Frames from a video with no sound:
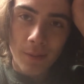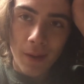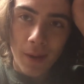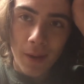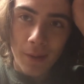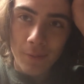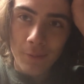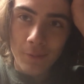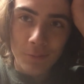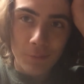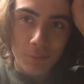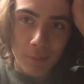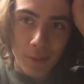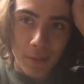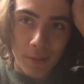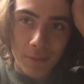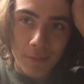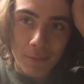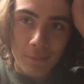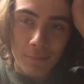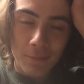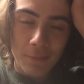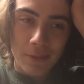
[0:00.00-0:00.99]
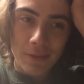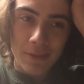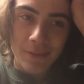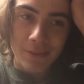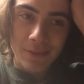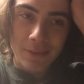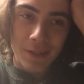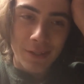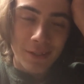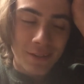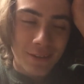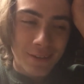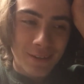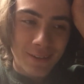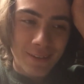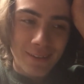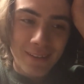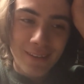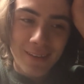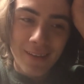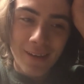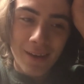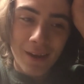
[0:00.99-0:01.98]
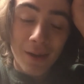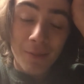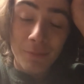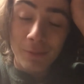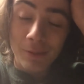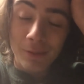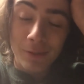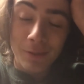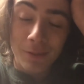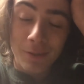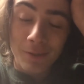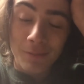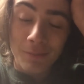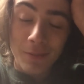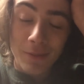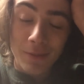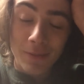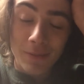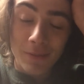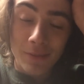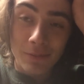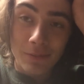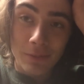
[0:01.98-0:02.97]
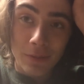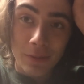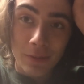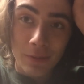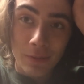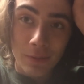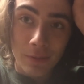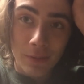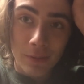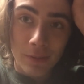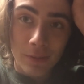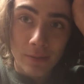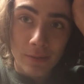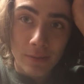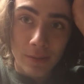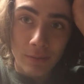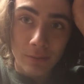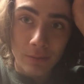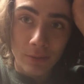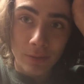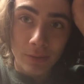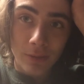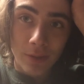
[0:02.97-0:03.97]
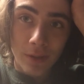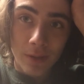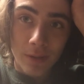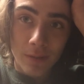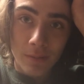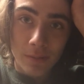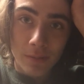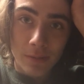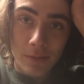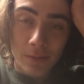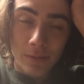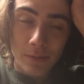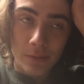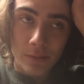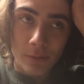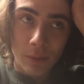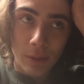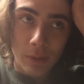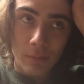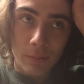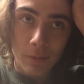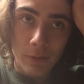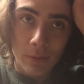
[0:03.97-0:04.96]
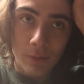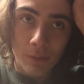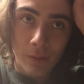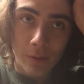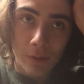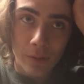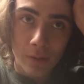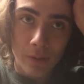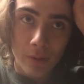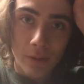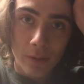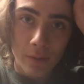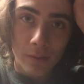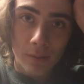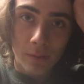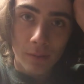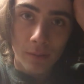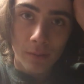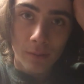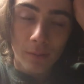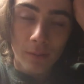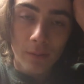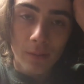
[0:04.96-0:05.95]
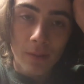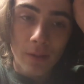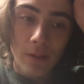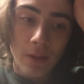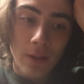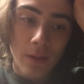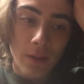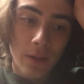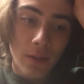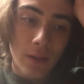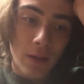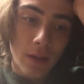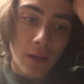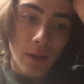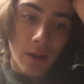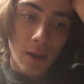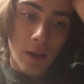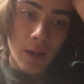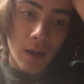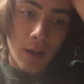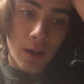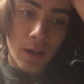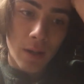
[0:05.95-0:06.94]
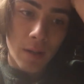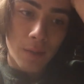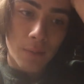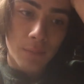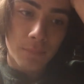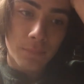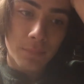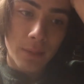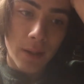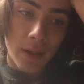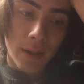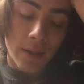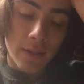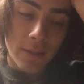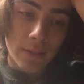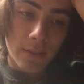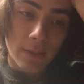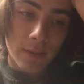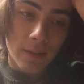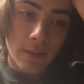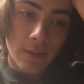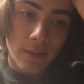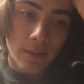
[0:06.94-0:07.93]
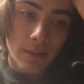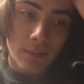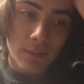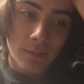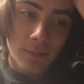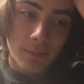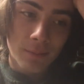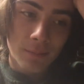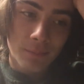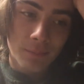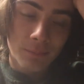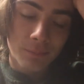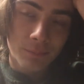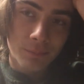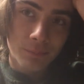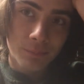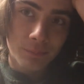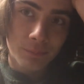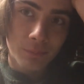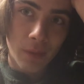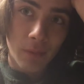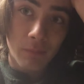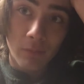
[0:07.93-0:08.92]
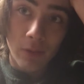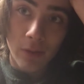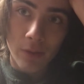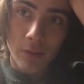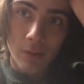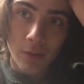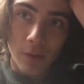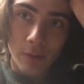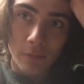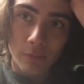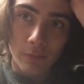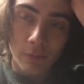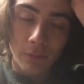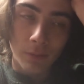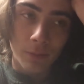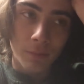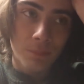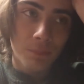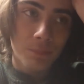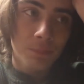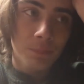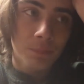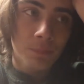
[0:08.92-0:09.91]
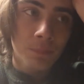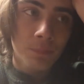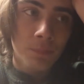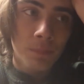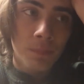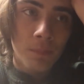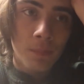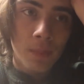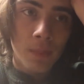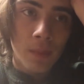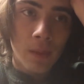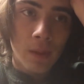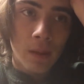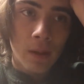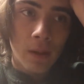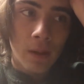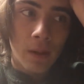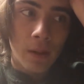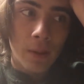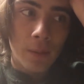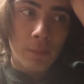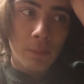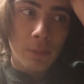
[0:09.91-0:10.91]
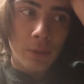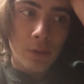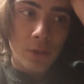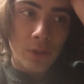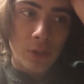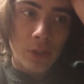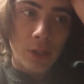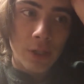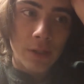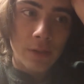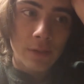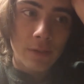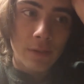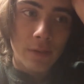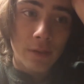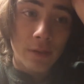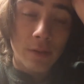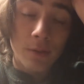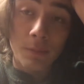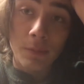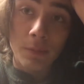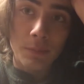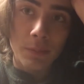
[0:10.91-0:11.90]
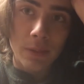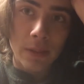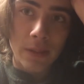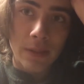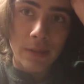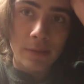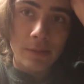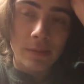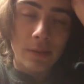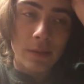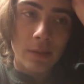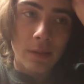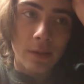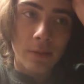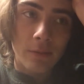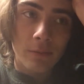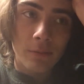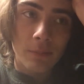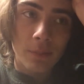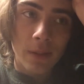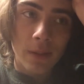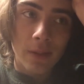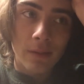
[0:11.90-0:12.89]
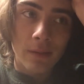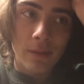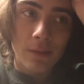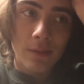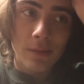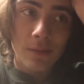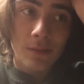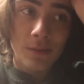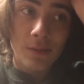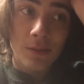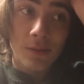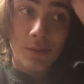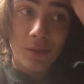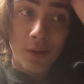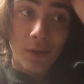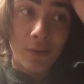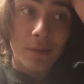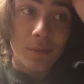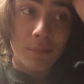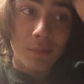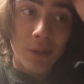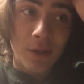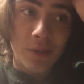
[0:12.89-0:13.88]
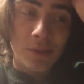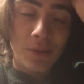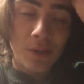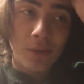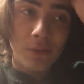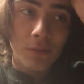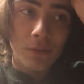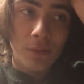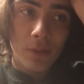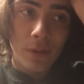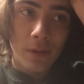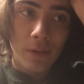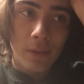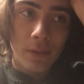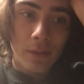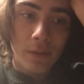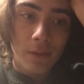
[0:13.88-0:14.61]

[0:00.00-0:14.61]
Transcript: Out of breath, because I've been trying to make this video like several times. This is why I'm at a weird angle, but I'm very grateful. I appreciate the human beings that I've been surrounding myself with,